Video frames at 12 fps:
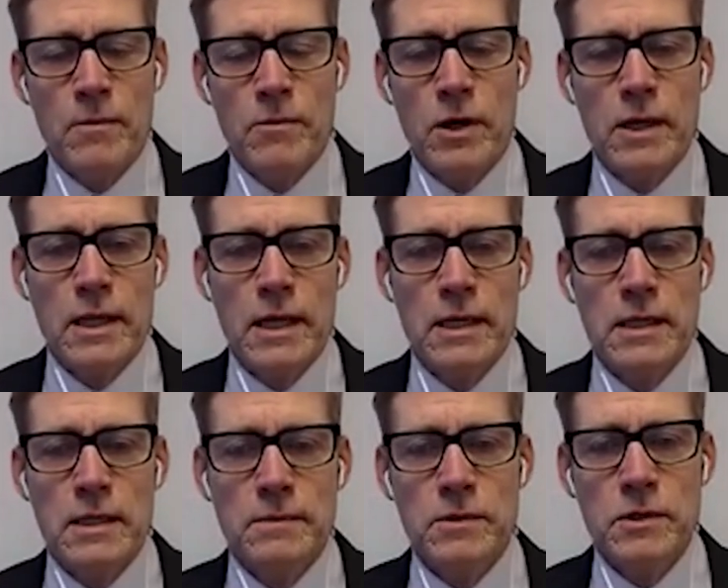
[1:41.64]
product
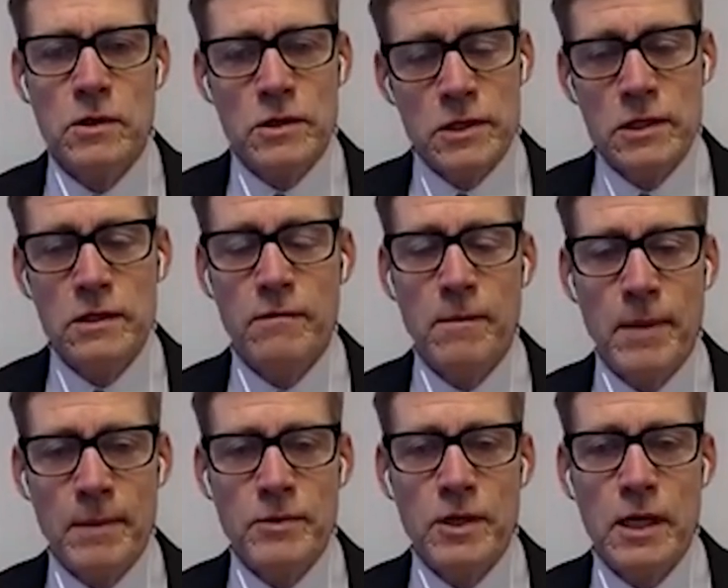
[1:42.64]
that consists of a
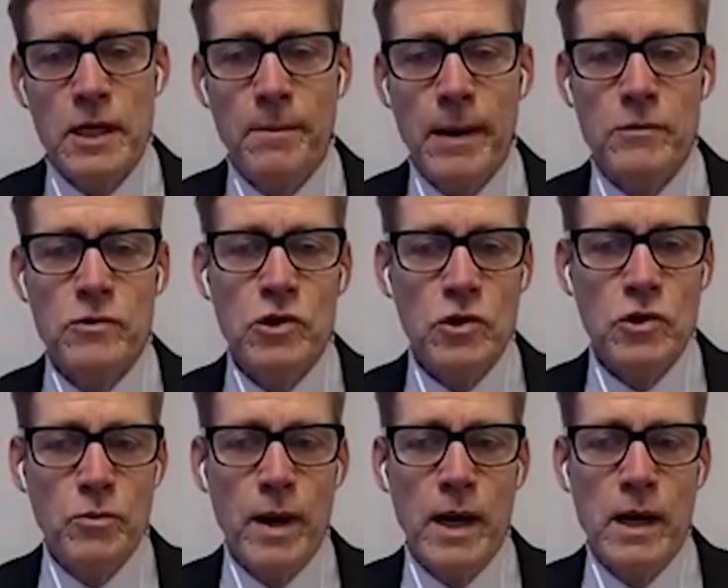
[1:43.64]
peptide that bound to
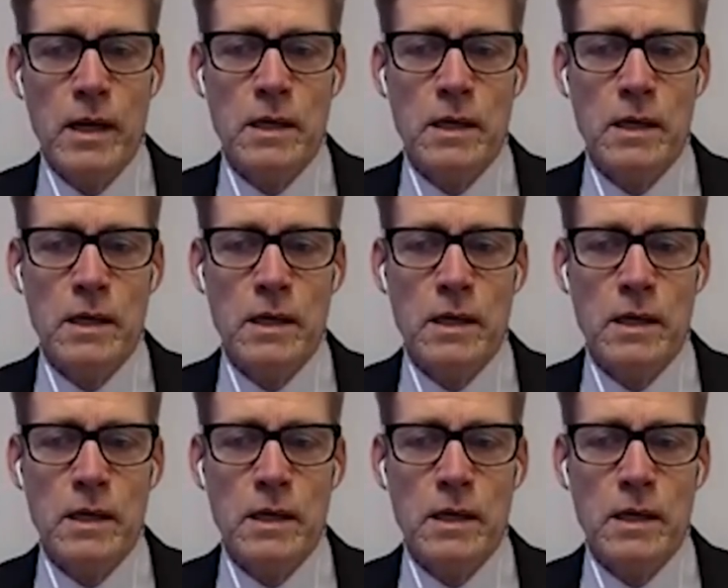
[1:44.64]
UPAR,